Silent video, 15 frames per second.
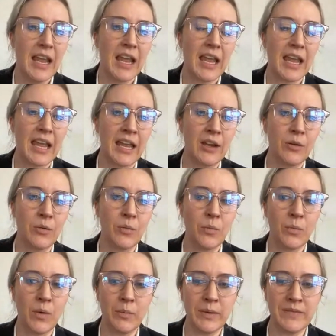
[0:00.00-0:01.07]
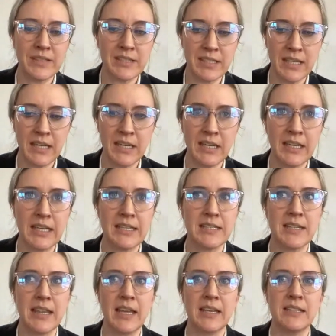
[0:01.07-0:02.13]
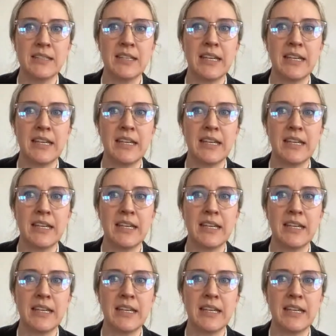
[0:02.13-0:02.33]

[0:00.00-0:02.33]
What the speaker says: And what we've seen is that